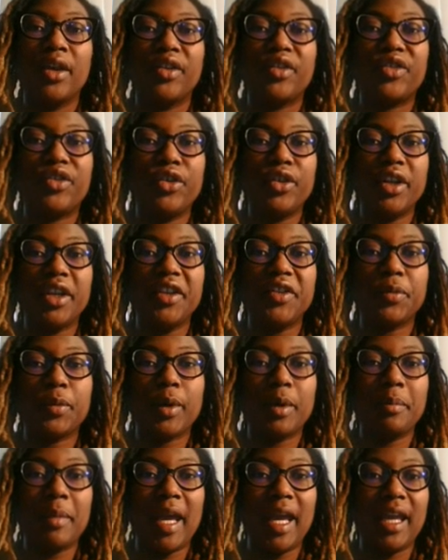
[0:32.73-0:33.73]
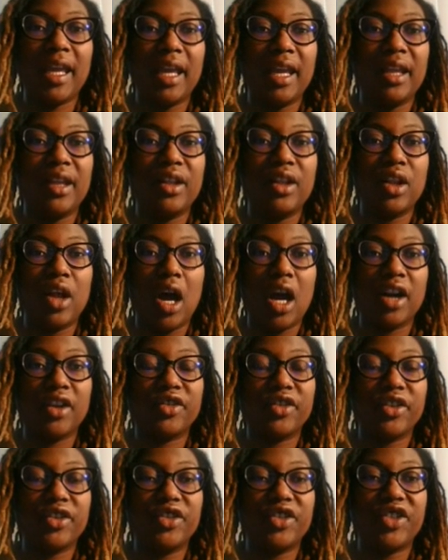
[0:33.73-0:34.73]
Students were making
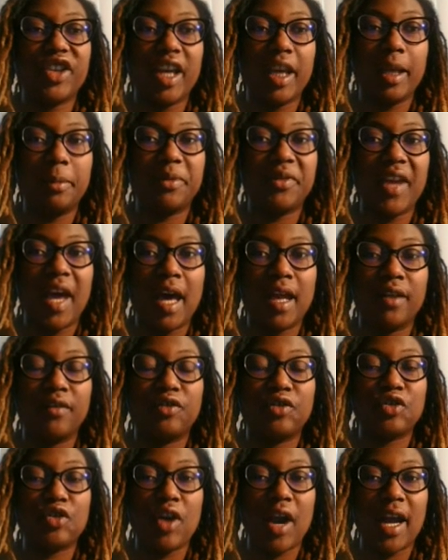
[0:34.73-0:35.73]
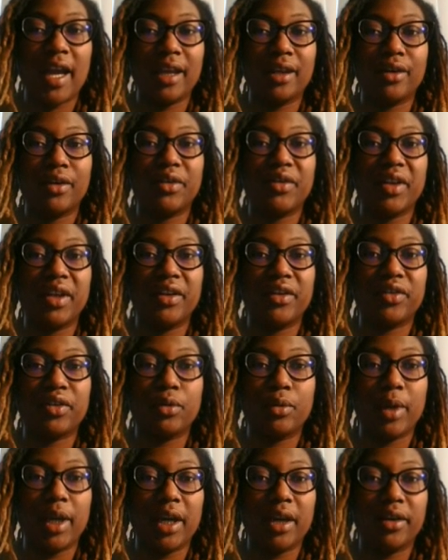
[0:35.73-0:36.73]
larger shapes out of triangles and
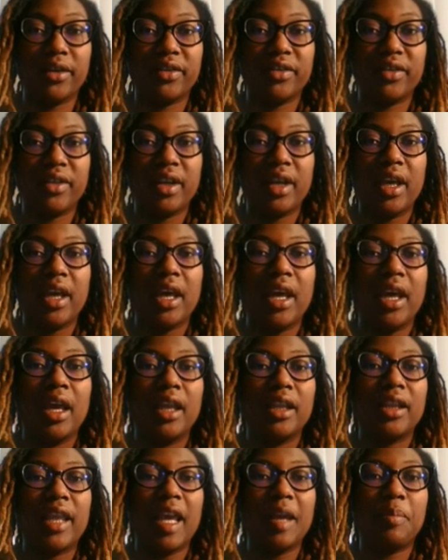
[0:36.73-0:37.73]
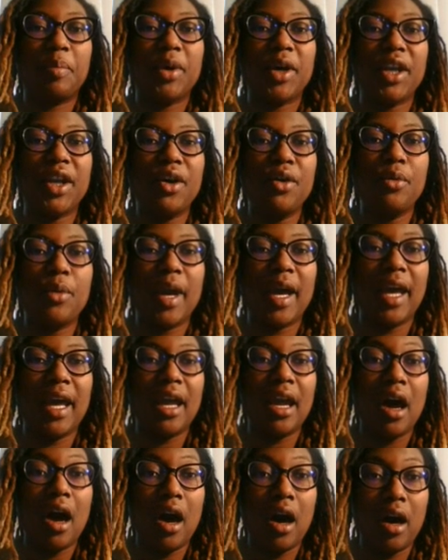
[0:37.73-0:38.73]
squares. They put
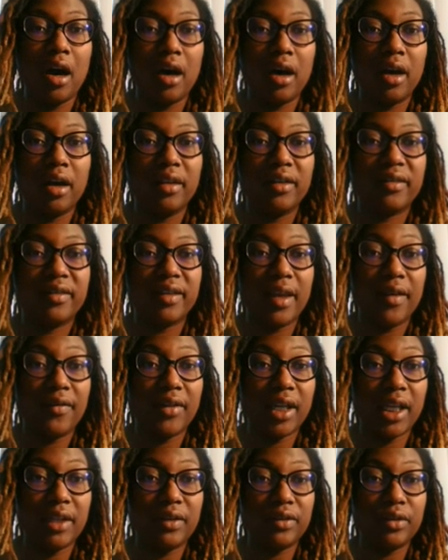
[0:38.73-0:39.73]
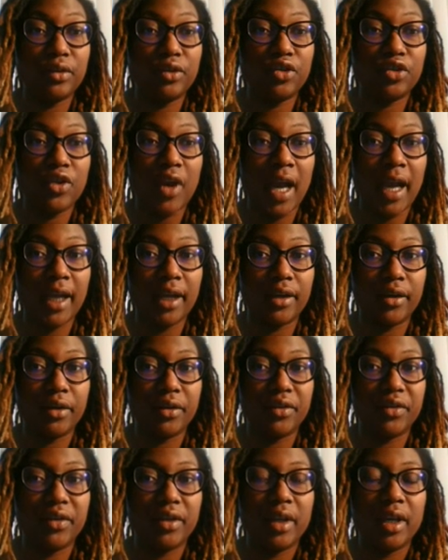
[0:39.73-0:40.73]
away all 72
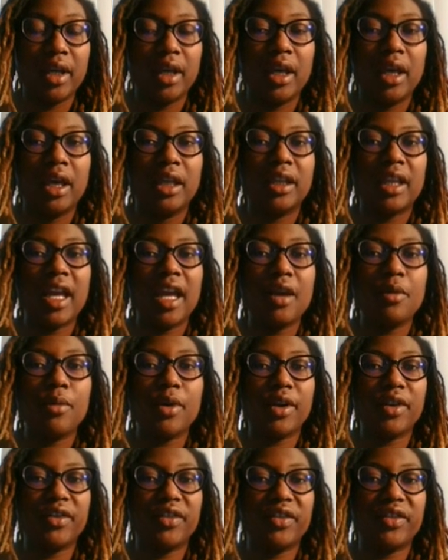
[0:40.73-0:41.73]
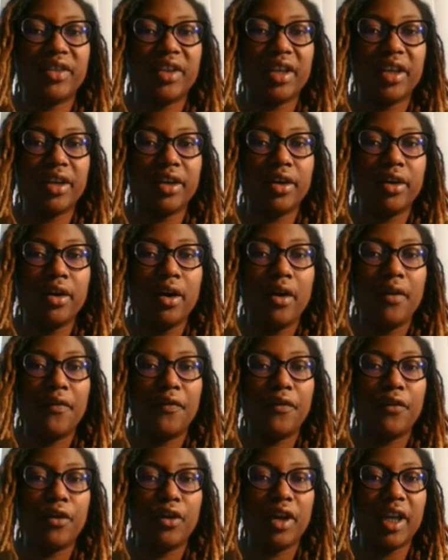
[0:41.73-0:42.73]
triangles. There were still
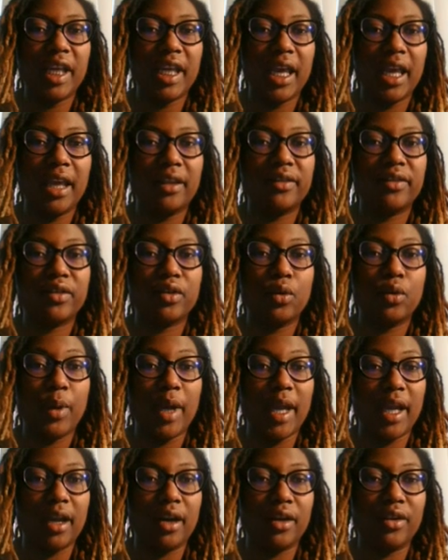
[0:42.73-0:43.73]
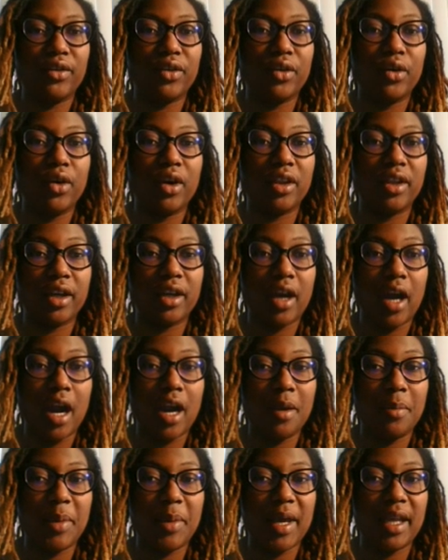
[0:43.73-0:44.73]
48 squares on the
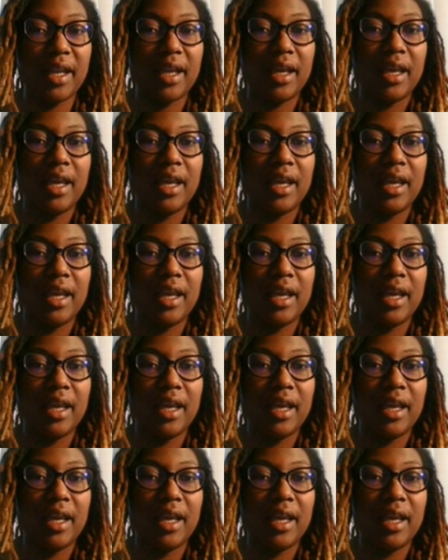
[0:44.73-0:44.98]
carpet.